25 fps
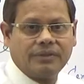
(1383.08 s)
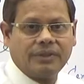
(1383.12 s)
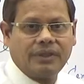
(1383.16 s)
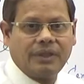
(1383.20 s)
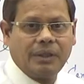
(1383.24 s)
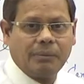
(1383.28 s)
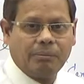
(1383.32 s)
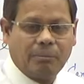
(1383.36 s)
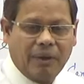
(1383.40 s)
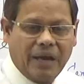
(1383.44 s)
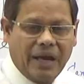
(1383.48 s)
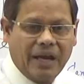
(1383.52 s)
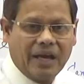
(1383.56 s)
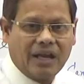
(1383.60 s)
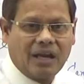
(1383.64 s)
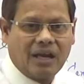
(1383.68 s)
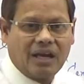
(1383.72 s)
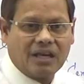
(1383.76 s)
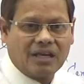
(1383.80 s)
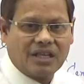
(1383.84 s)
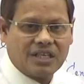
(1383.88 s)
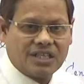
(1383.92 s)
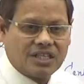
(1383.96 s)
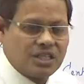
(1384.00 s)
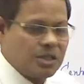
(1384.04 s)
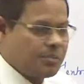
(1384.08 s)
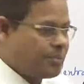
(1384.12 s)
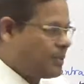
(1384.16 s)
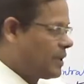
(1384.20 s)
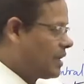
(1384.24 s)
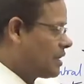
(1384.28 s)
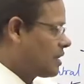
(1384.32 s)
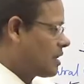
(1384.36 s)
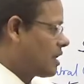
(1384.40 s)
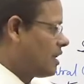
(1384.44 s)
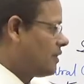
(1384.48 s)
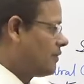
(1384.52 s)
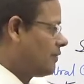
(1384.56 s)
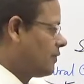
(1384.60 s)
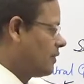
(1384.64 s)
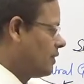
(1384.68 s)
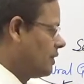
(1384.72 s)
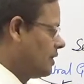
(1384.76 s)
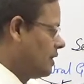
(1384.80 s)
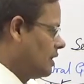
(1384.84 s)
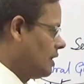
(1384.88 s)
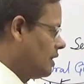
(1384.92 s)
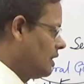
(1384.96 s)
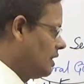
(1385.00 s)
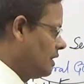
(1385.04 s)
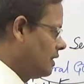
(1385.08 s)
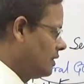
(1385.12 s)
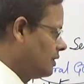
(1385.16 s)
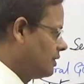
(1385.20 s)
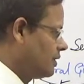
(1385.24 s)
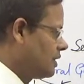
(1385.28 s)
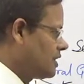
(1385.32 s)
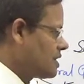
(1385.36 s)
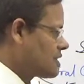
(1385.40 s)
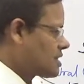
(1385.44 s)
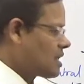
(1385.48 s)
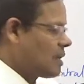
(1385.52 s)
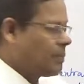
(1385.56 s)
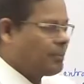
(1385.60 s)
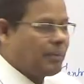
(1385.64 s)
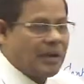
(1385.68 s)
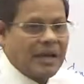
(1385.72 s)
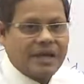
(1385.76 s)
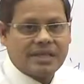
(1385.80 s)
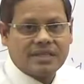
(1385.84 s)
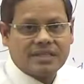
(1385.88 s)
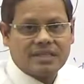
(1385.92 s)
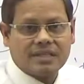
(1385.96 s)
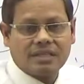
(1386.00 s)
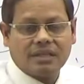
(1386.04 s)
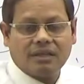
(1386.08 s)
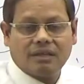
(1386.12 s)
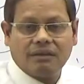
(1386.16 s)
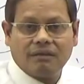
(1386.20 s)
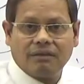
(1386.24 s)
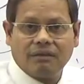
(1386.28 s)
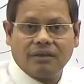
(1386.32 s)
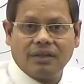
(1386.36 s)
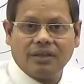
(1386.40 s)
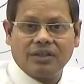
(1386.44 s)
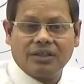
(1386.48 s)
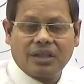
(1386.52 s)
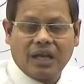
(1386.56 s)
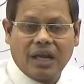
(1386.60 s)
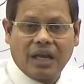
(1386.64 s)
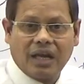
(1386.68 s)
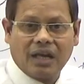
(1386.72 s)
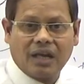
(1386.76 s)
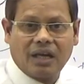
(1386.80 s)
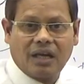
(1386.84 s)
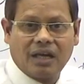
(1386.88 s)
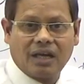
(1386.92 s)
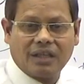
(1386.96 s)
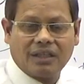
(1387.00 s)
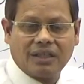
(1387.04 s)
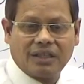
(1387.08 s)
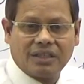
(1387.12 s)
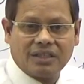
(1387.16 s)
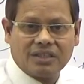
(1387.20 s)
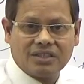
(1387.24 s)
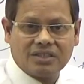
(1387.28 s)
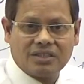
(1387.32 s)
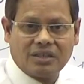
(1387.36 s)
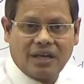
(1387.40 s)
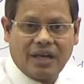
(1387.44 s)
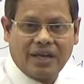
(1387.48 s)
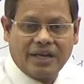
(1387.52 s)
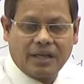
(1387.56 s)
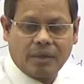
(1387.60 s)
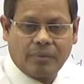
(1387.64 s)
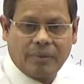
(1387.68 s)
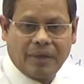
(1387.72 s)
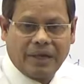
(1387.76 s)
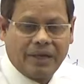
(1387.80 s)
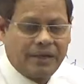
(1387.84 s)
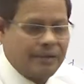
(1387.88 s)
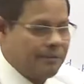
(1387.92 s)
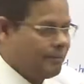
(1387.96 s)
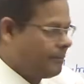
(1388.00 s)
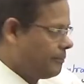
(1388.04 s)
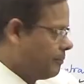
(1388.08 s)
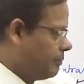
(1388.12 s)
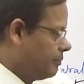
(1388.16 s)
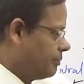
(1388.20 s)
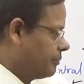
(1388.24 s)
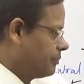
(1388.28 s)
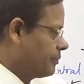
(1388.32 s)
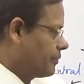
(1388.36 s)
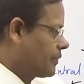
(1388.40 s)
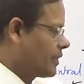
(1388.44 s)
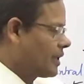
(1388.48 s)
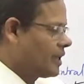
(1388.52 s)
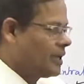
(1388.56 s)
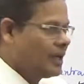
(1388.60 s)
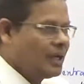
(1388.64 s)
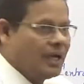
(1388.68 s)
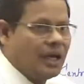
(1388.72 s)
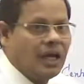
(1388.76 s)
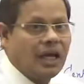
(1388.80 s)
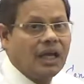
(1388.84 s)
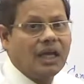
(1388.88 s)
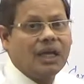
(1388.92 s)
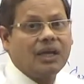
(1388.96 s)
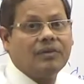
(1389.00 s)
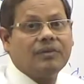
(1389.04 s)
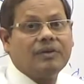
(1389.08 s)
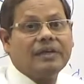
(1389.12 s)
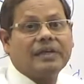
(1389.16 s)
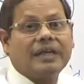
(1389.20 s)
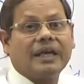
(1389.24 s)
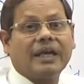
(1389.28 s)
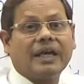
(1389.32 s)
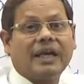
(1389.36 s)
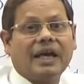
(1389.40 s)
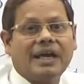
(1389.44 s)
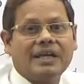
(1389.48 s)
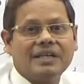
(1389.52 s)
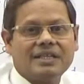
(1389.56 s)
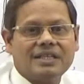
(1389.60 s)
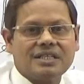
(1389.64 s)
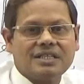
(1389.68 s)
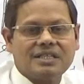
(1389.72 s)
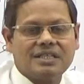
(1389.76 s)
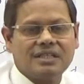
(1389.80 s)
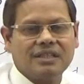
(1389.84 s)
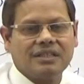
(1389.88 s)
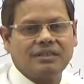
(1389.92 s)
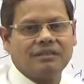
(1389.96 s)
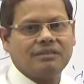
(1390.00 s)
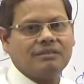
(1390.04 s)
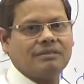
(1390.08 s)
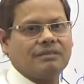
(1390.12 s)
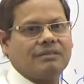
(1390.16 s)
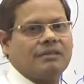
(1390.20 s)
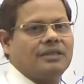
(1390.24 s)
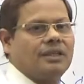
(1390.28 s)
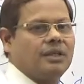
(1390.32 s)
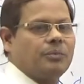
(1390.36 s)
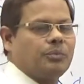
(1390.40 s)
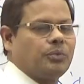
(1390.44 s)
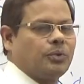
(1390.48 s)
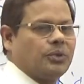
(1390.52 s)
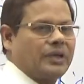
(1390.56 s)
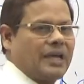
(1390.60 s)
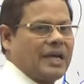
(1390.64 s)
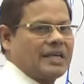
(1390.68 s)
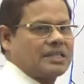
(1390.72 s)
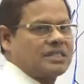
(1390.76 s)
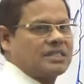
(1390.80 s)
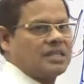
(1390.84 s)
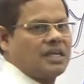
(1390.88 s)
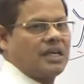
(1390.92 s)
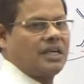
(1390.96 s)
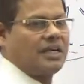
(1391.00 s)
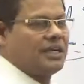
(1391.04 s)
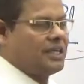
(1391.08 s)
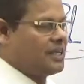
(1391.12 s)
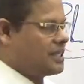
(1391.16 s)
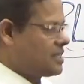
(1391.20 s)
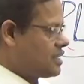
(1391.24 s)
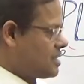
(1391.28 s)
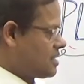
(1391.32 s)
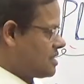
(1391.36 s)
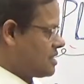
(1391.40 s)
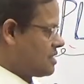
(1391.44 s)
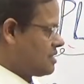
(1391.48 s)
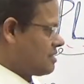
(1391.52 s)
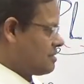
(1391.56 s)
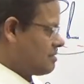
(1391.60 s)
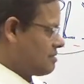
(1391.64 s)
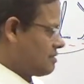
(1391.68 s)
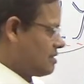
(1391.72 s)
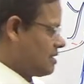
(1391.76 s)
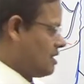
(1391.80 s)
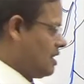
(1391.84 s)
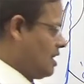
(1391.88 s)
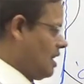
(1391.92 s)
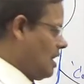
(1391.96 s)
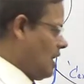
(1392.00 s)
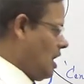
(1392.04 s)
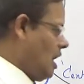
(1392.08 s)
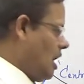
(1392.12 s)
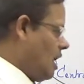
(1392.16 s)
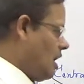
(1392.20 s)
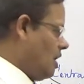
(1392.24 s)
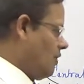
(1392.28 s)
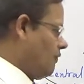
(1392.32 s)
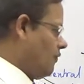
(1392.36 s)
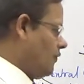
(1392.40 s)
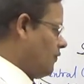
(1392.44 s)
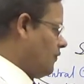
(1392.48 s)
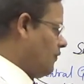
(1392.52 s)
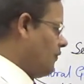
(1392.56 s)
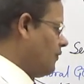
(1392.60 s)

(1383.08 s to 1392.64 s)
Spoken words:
the buyer or recipient of the supplies in Telangana, that is Hyderabad, he will take ITC, input tax credit, of